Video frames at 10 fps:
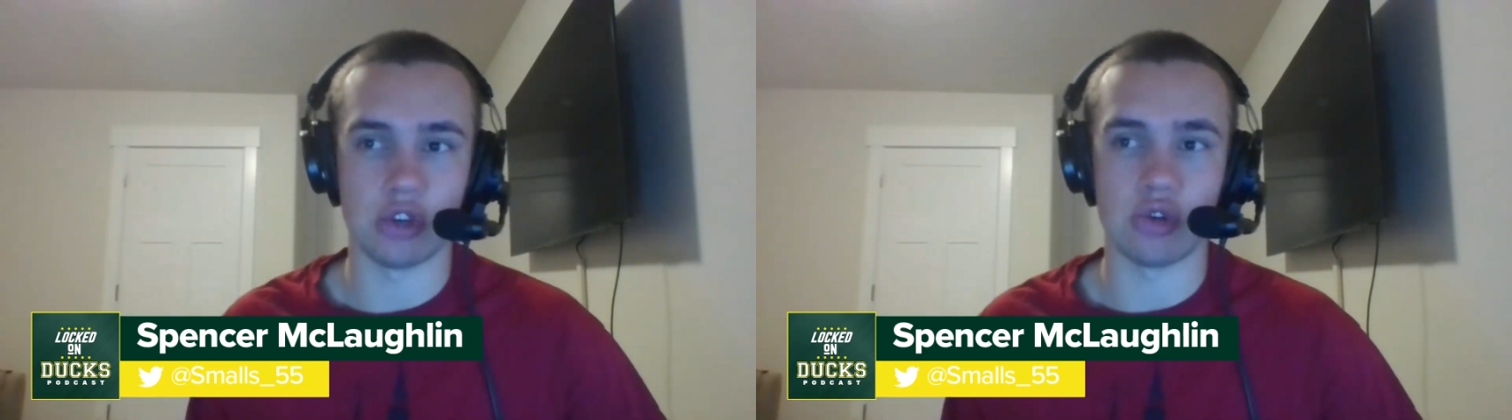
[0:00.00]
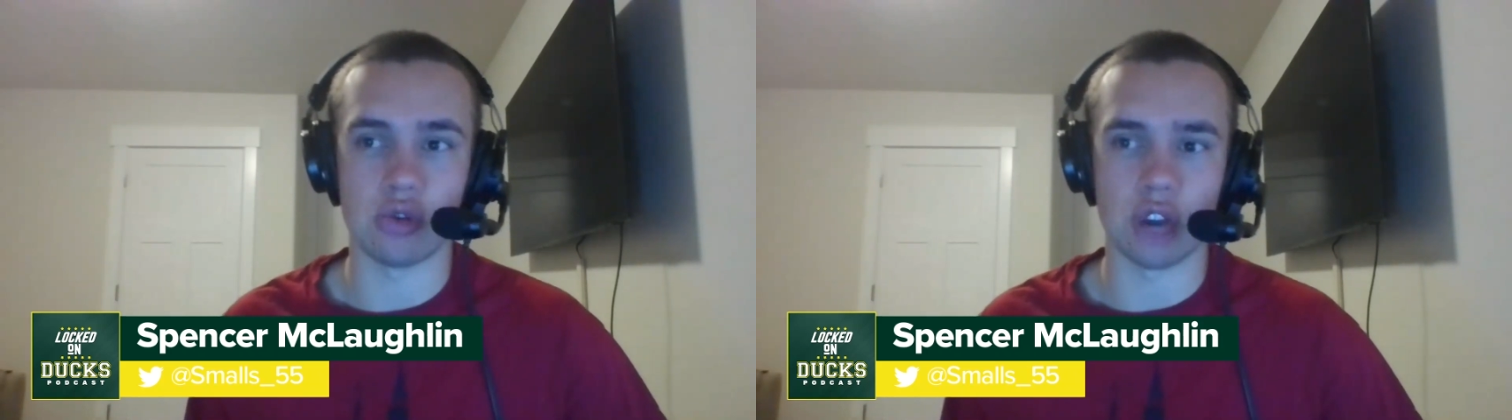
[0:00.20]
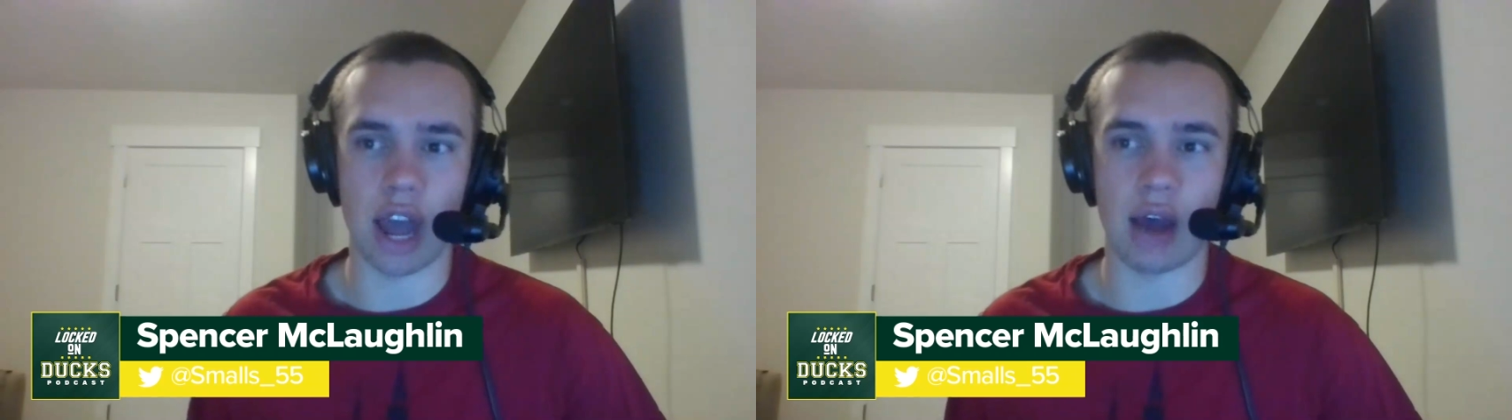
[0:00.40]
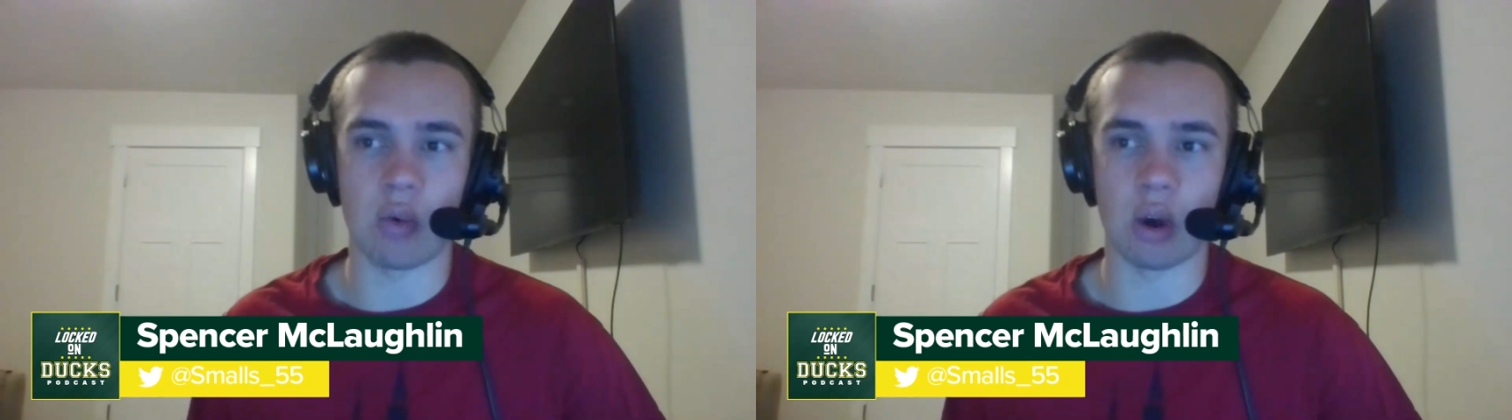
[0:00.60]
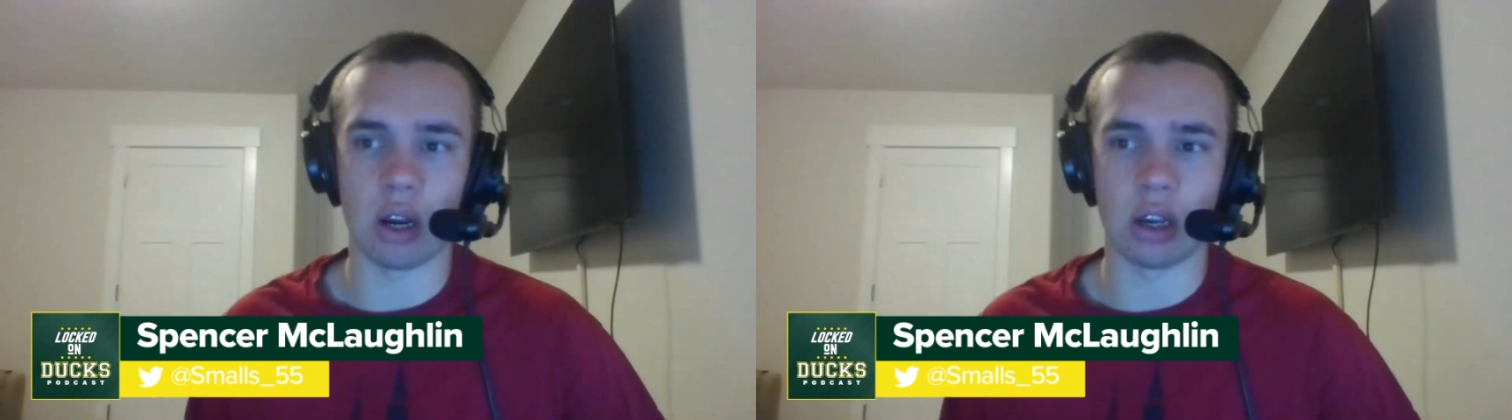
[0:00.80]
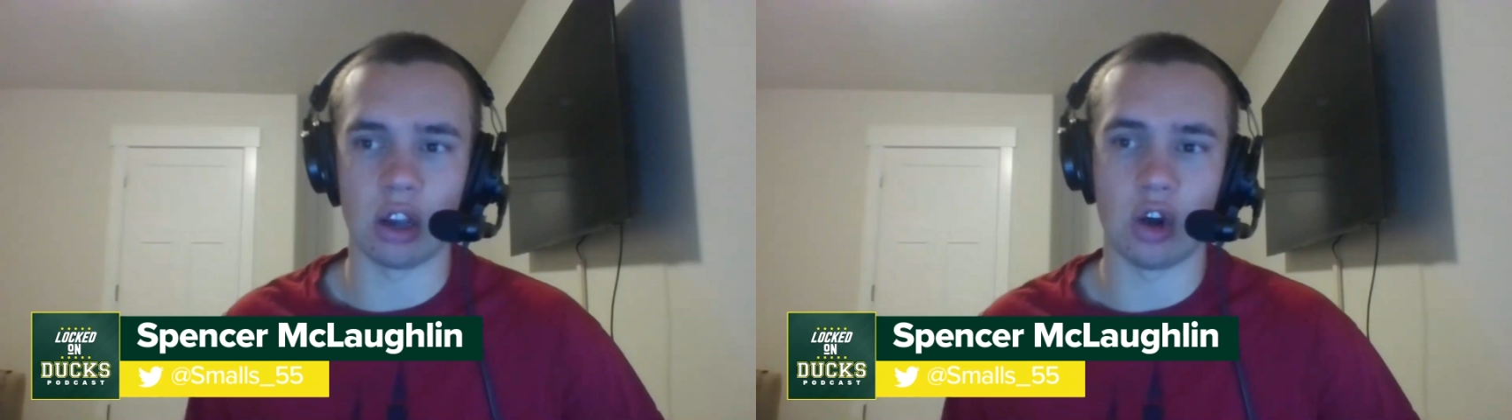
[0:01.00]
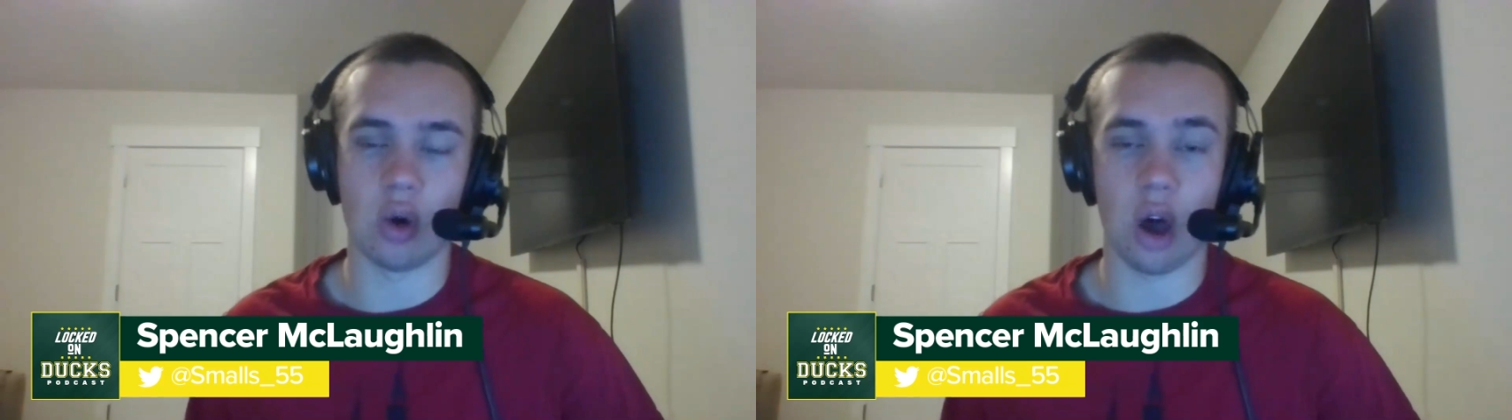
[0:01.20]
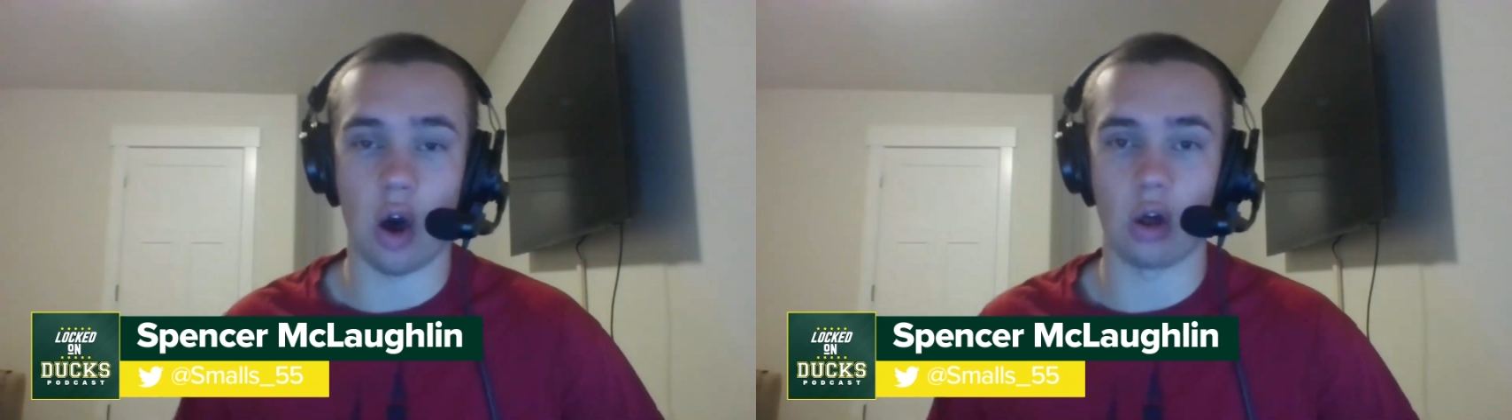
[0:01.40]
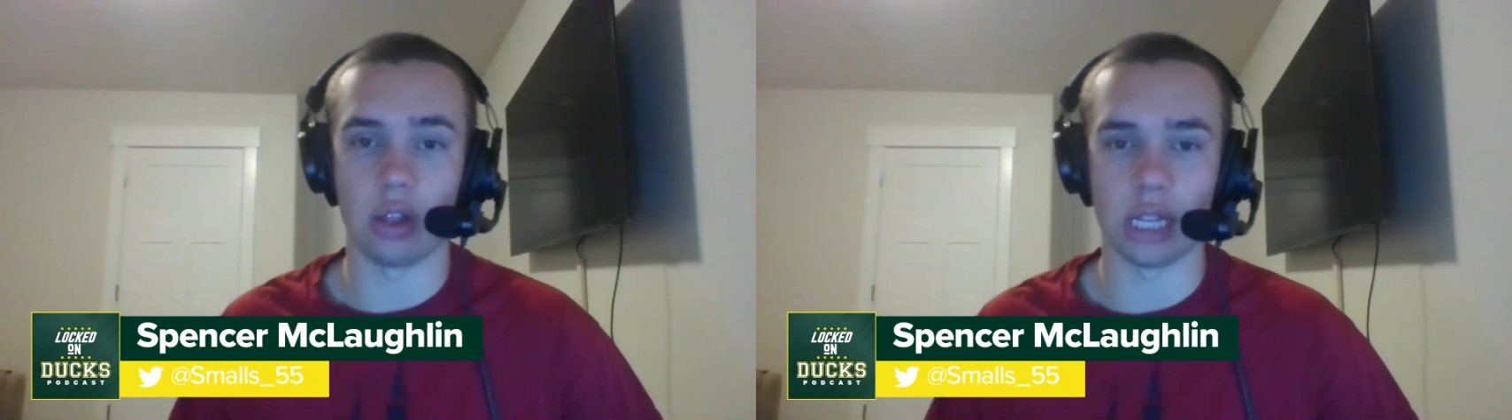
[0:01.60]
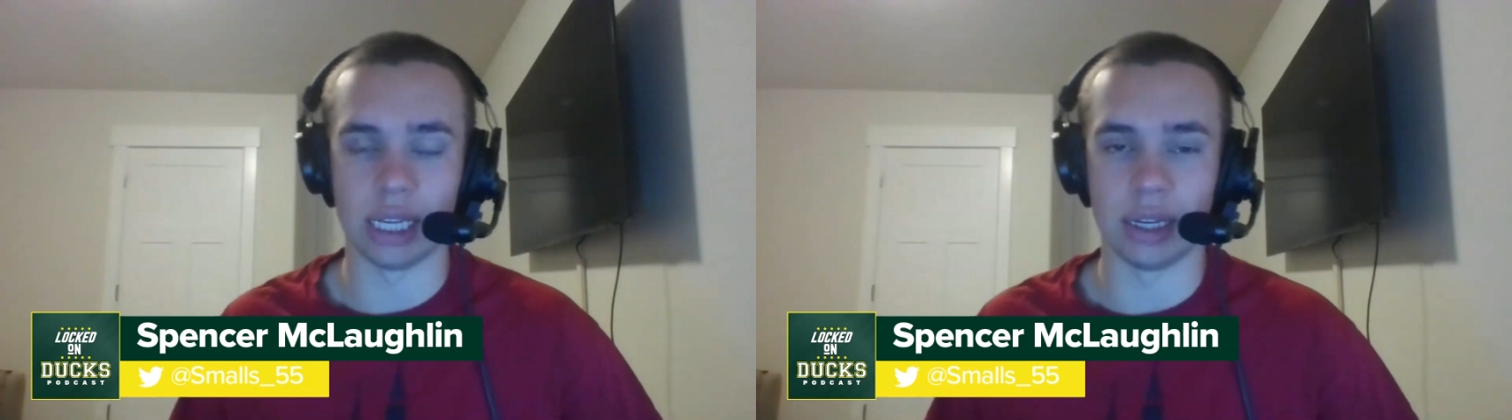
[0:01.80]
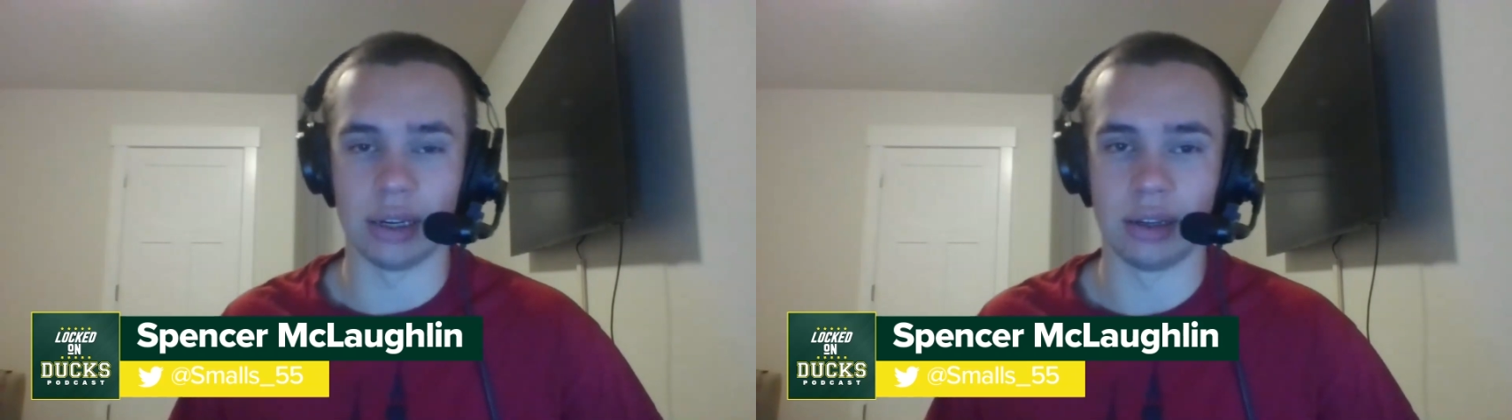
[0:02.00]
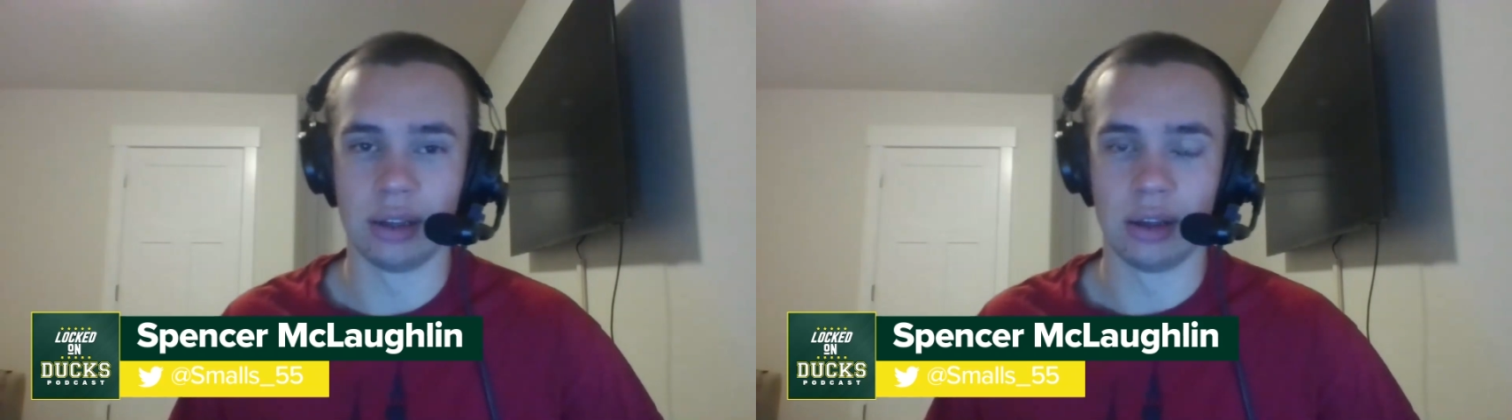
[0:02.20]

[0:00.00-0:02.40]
You do not want to go all in